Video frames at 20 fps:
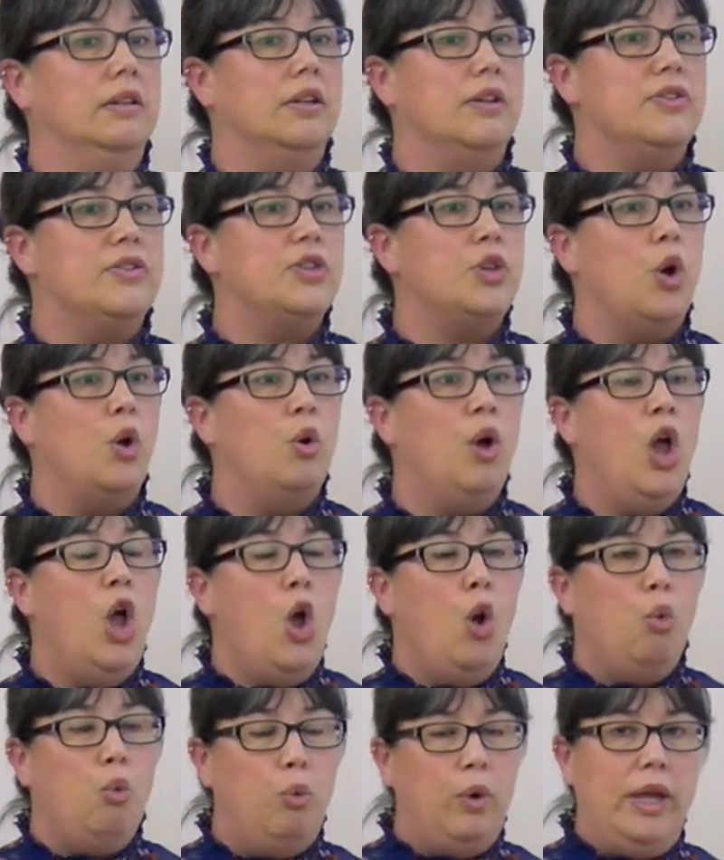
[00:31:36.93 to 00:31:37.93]
So
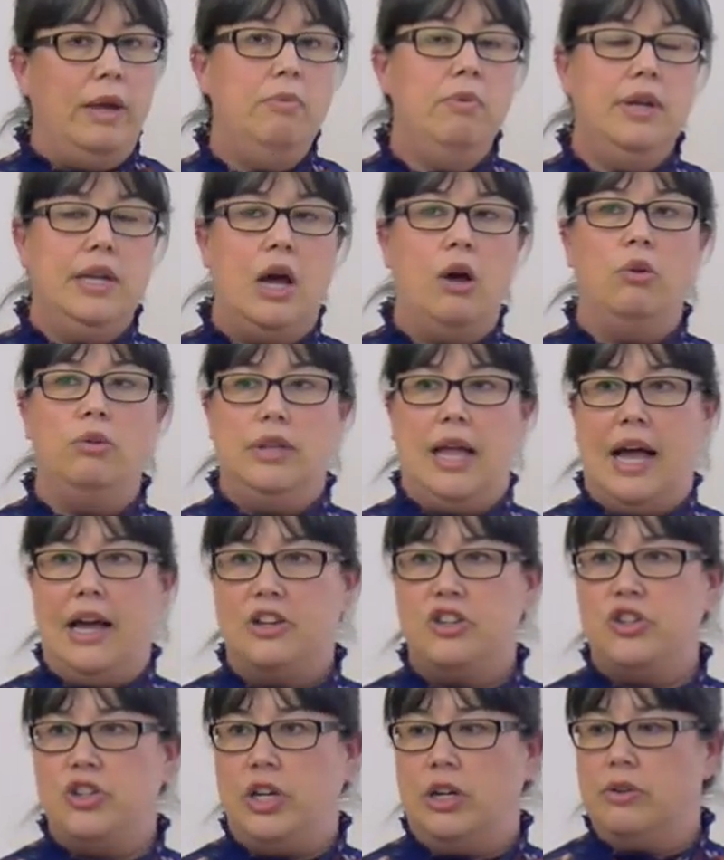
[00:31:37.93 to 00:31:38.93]
we went out
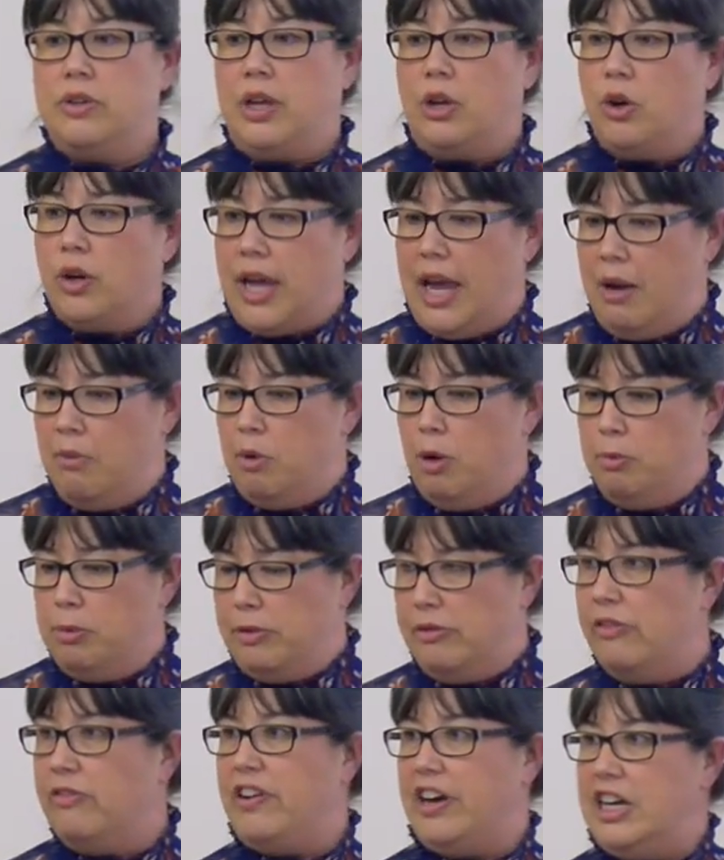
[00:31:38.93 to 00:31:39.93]
last year thinking, okay, well, we
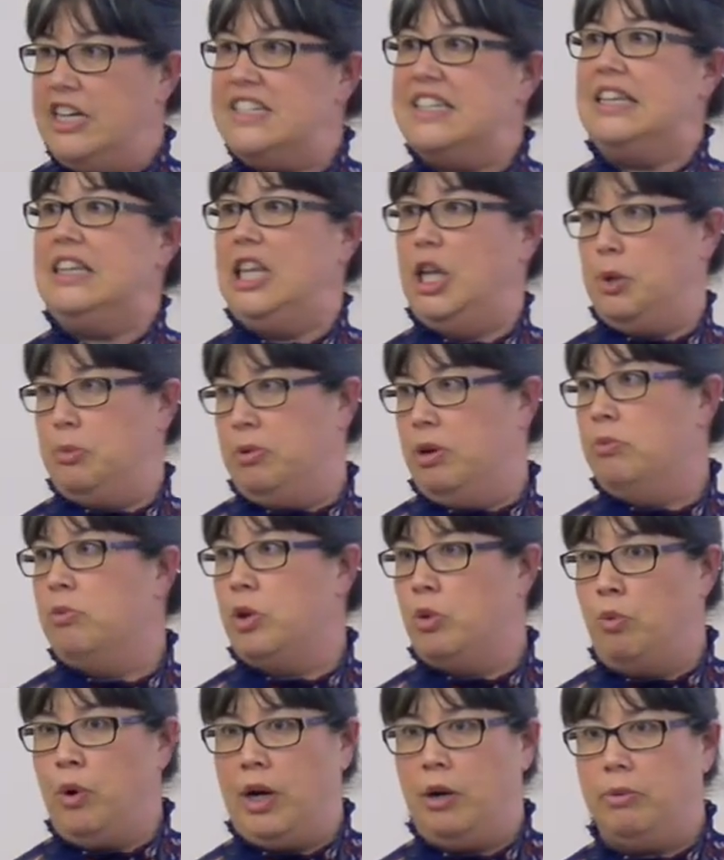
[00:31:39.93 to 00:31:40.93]
were very deliberate
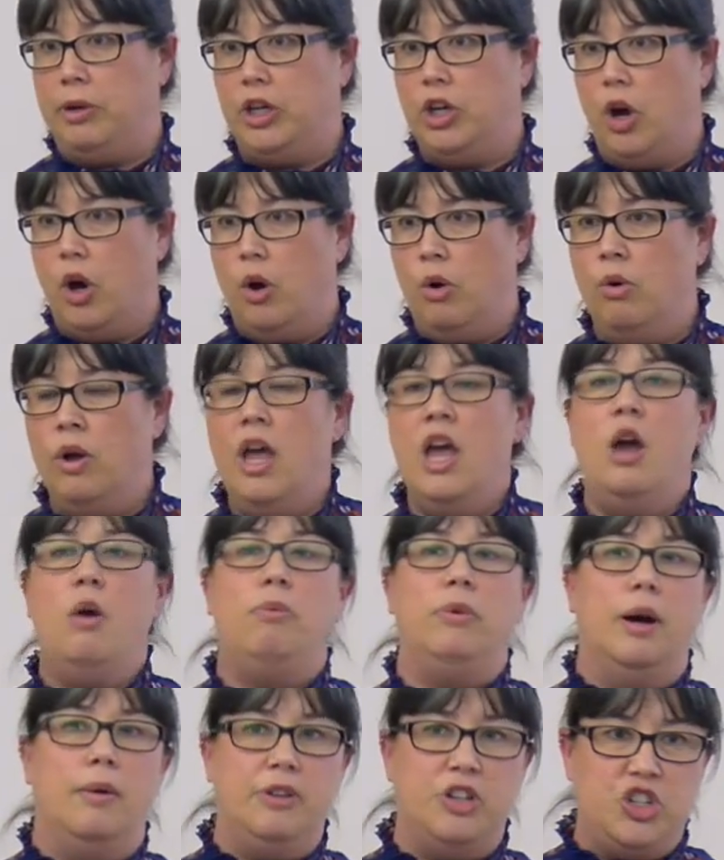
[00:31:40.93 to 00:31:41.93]
with where we go.
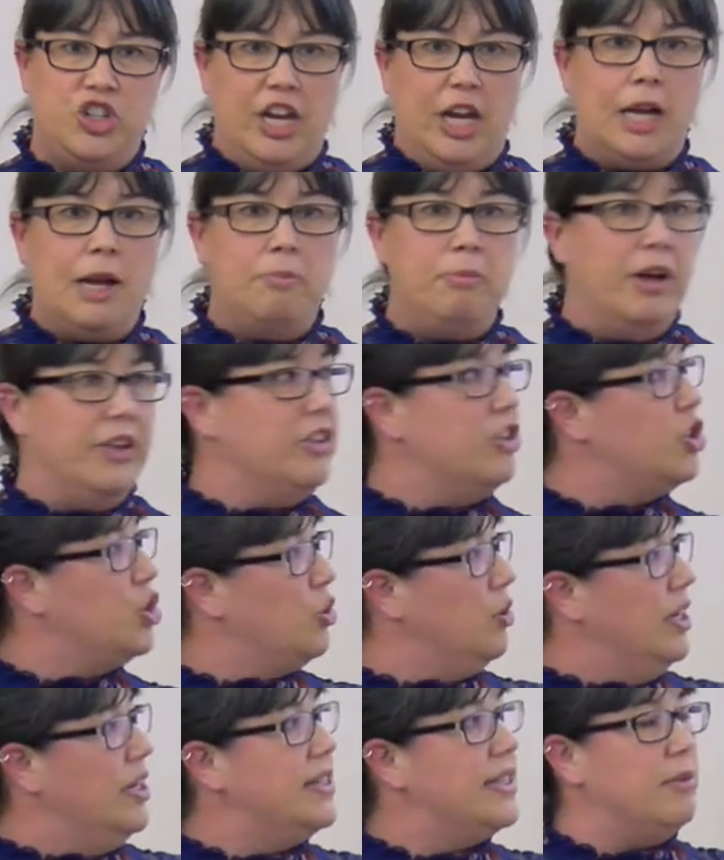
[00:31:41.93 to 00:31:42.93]
We always check up on the
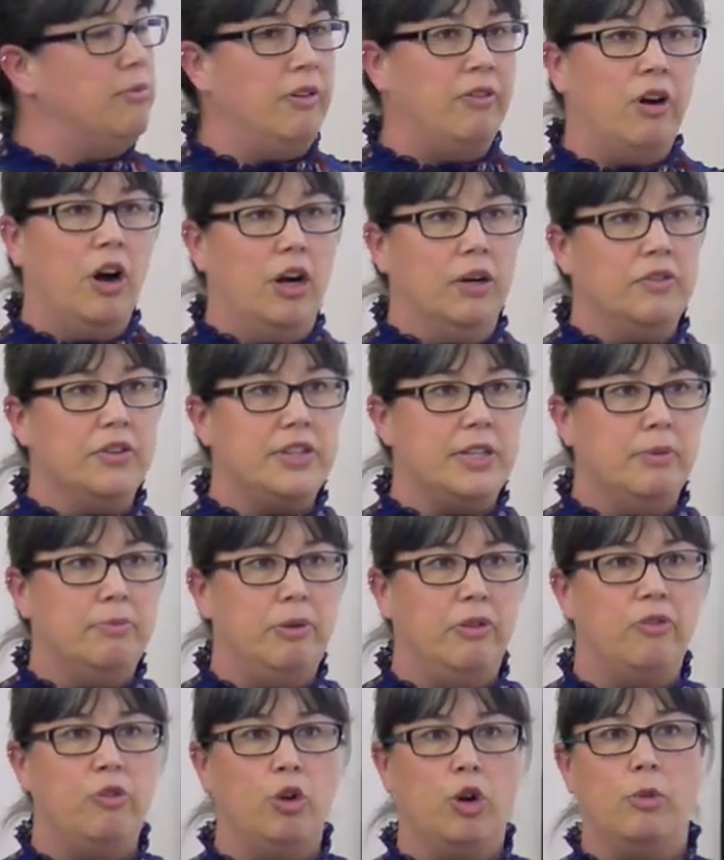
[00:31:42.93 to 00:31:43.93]
trees that we've harvested
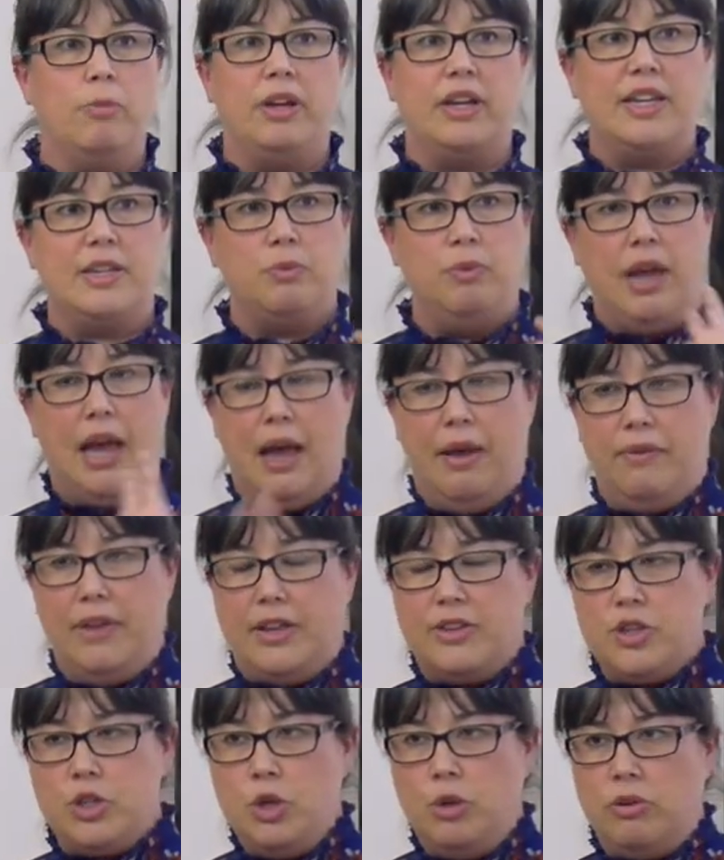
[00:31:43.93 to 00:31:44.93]
before because we have
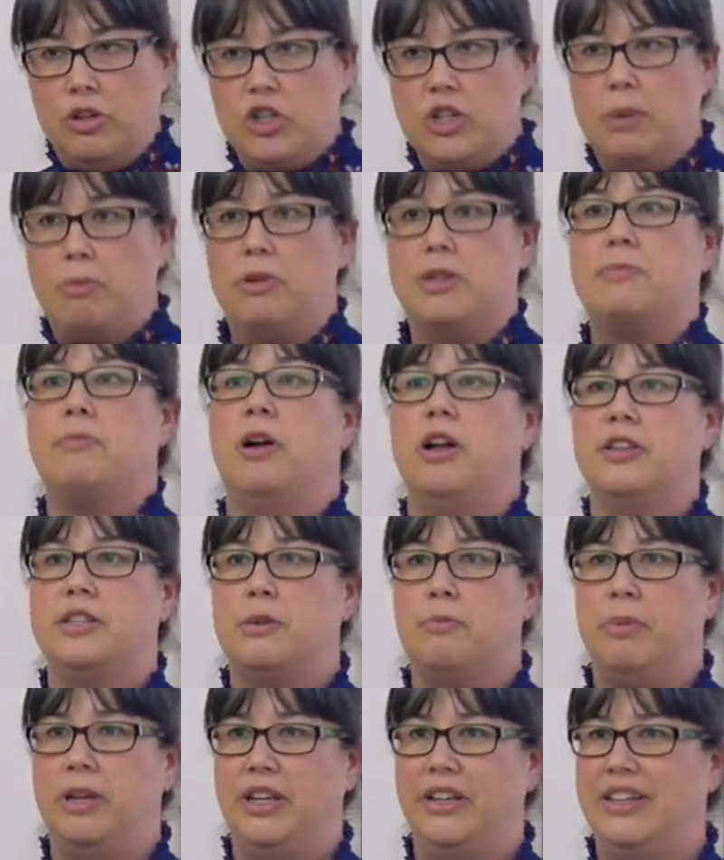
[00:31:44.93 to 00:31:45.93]
that stewardship
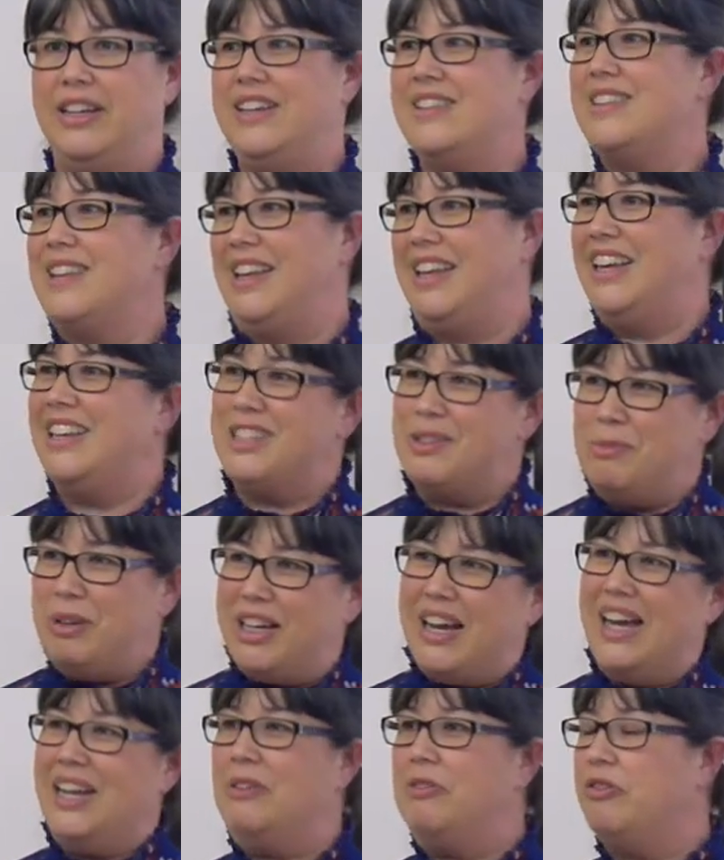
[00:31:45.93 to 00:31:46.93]
responsibilities. They get to be
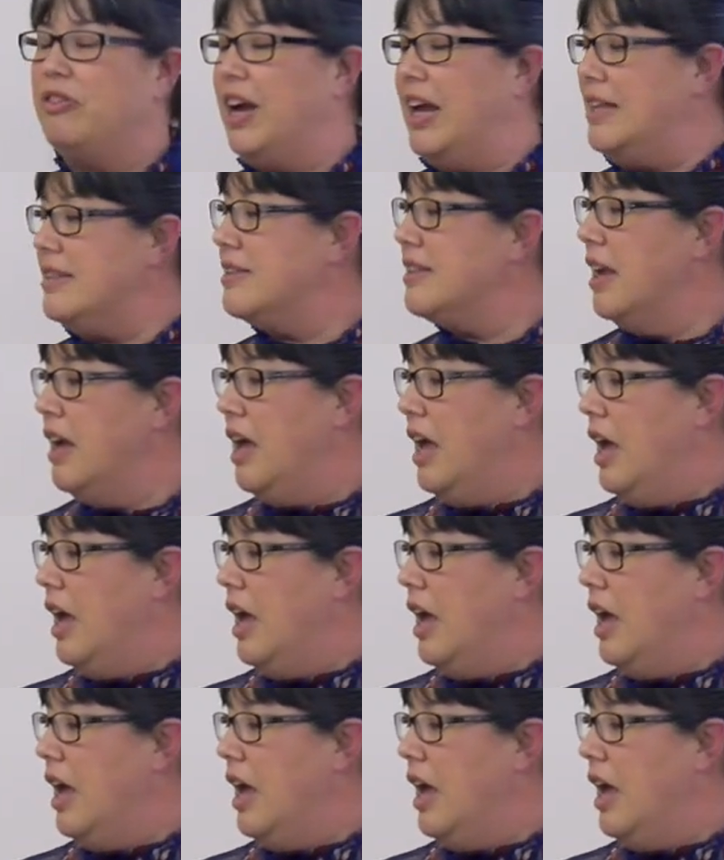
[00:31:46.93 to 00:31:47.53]
kind of friends.